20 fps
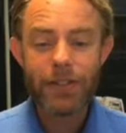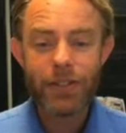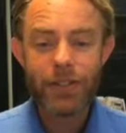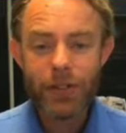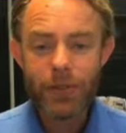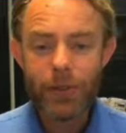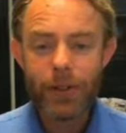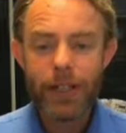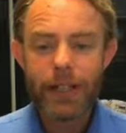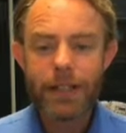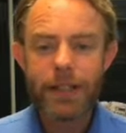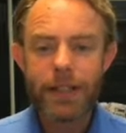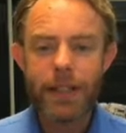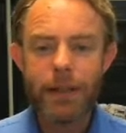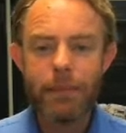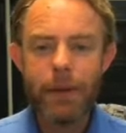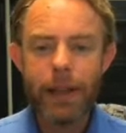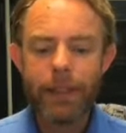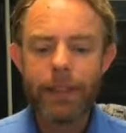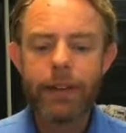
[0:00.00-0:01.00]
just released
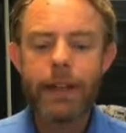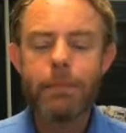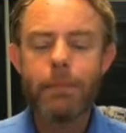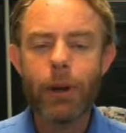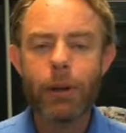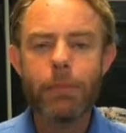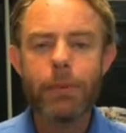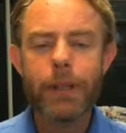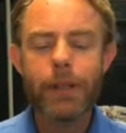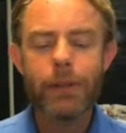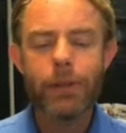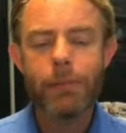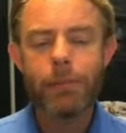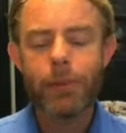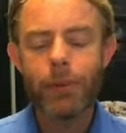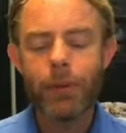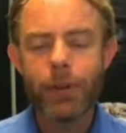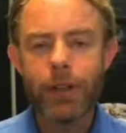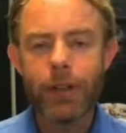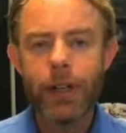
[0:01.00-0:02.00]
their monthly property
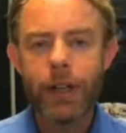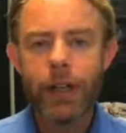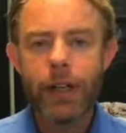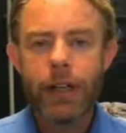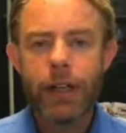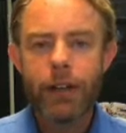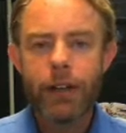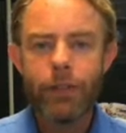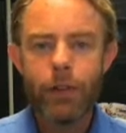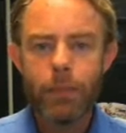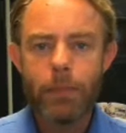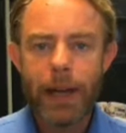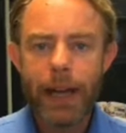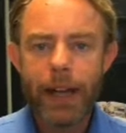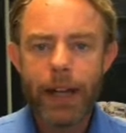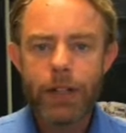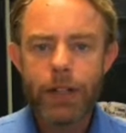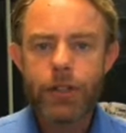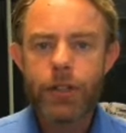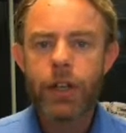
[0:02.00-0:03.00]
report for
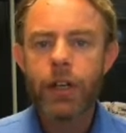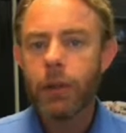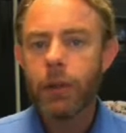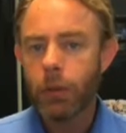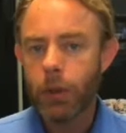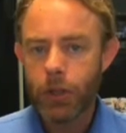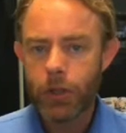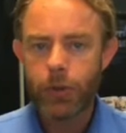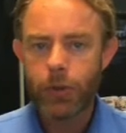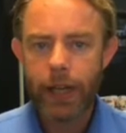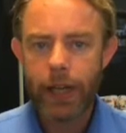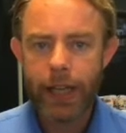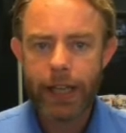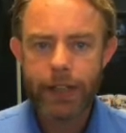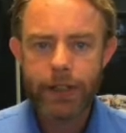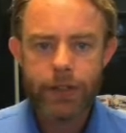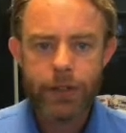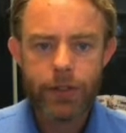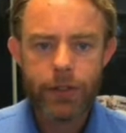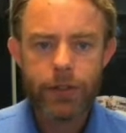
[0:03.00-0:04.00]
March, which
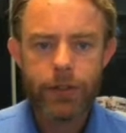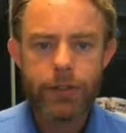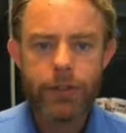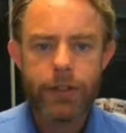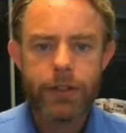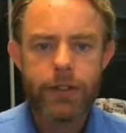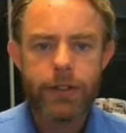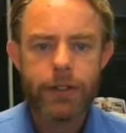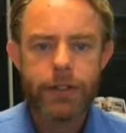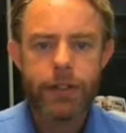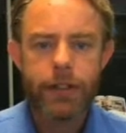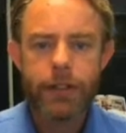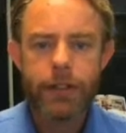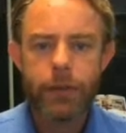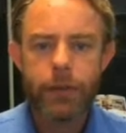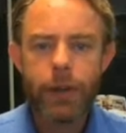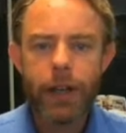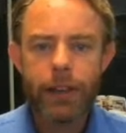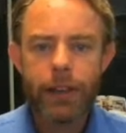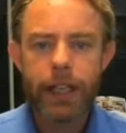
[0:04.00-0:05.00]
relates to
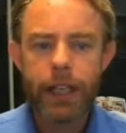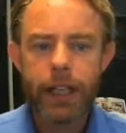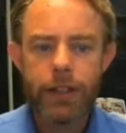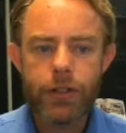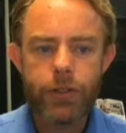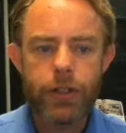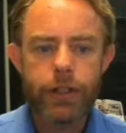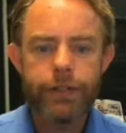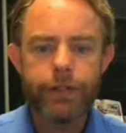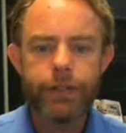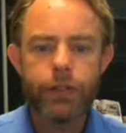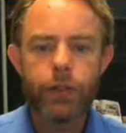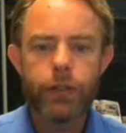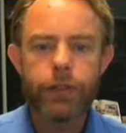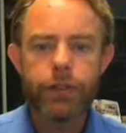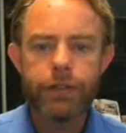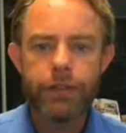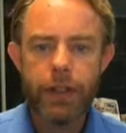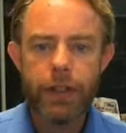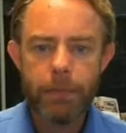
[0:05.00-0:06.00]
statistics around the country
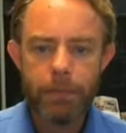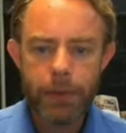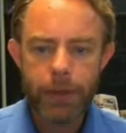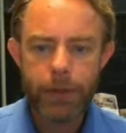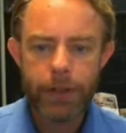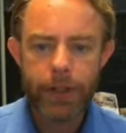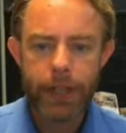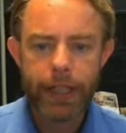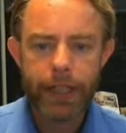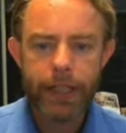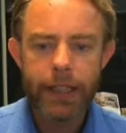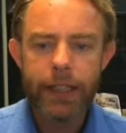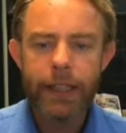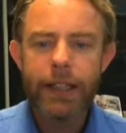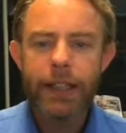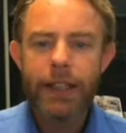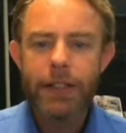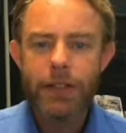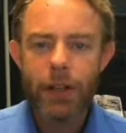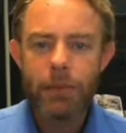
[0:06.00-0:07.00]
for February.
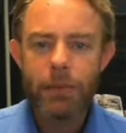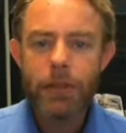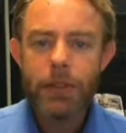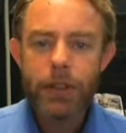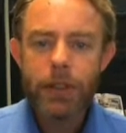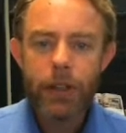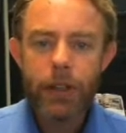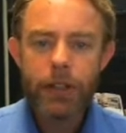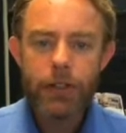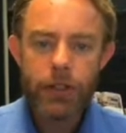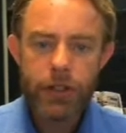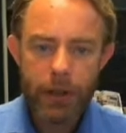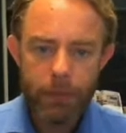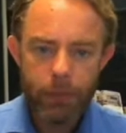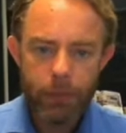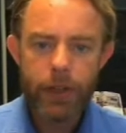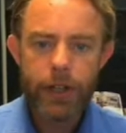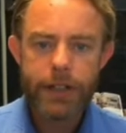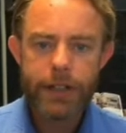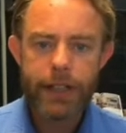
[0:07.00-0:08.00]
So I'm just going to
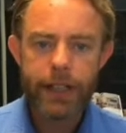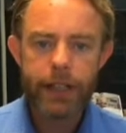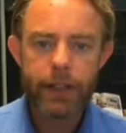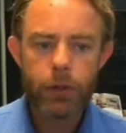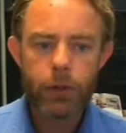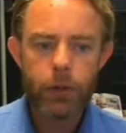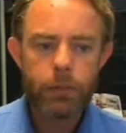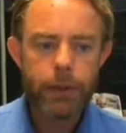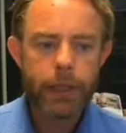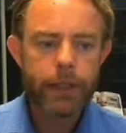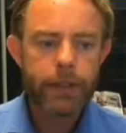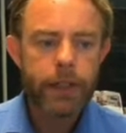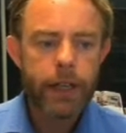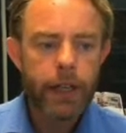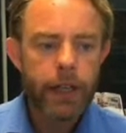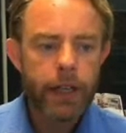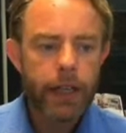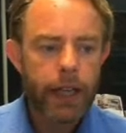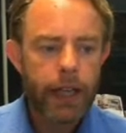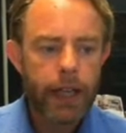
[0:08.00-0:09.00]
summarise that a little bit,
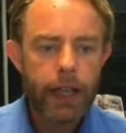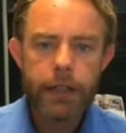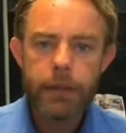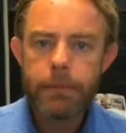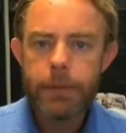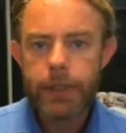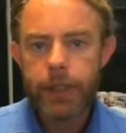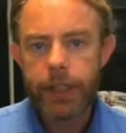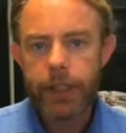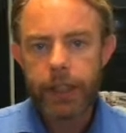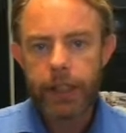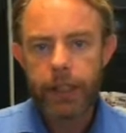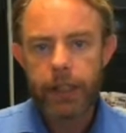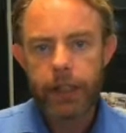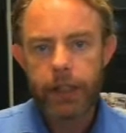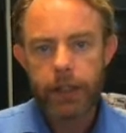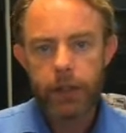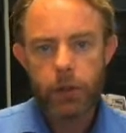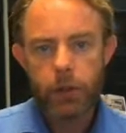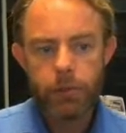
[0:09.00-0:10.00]
and in
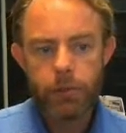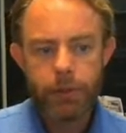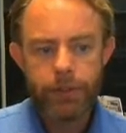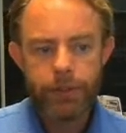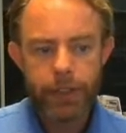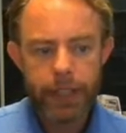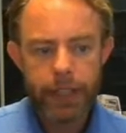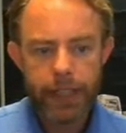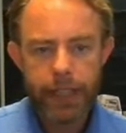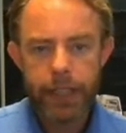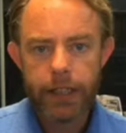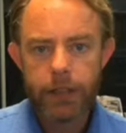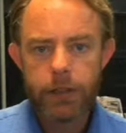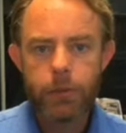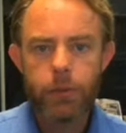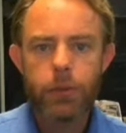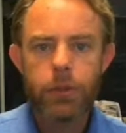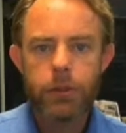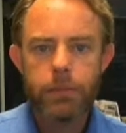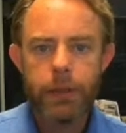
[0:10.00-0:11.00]
particular a little bit of a leaning
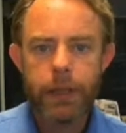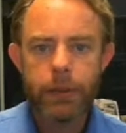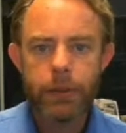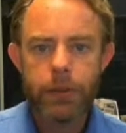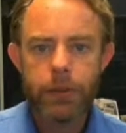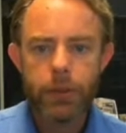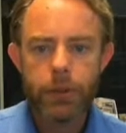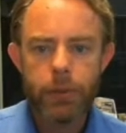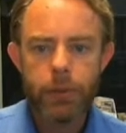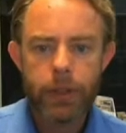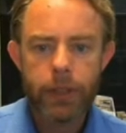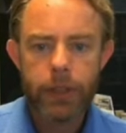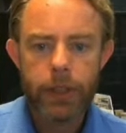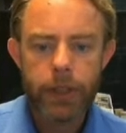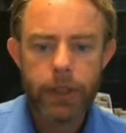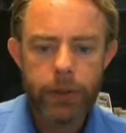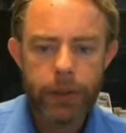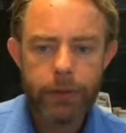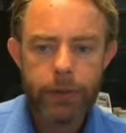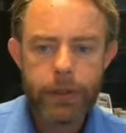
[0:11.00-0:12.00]
towards Manawatu
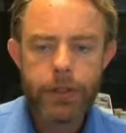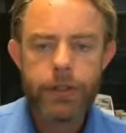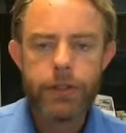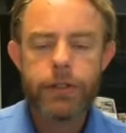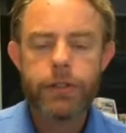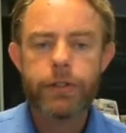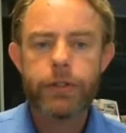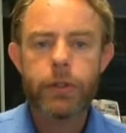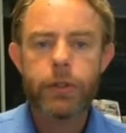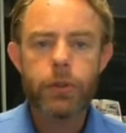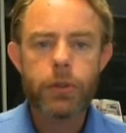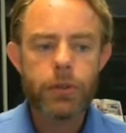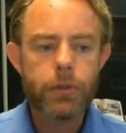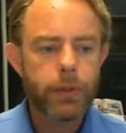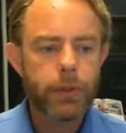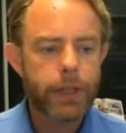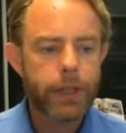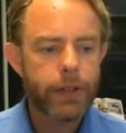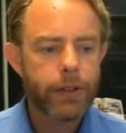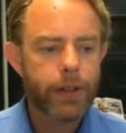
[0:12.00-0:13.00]
Wanganui, which is of
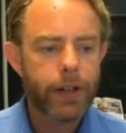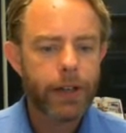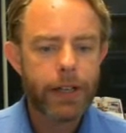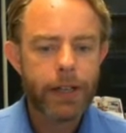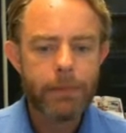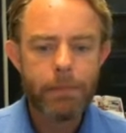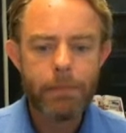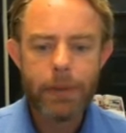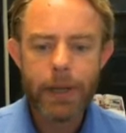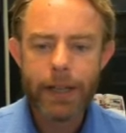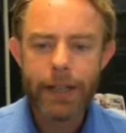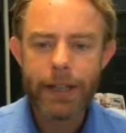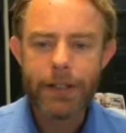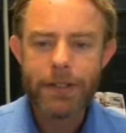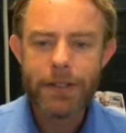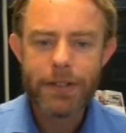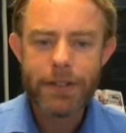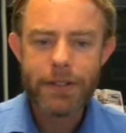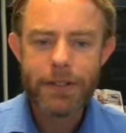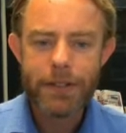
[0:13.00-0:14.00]
course where I am
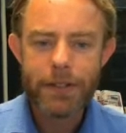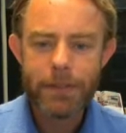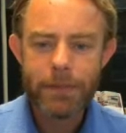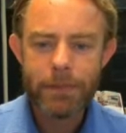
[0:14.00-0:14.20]
based.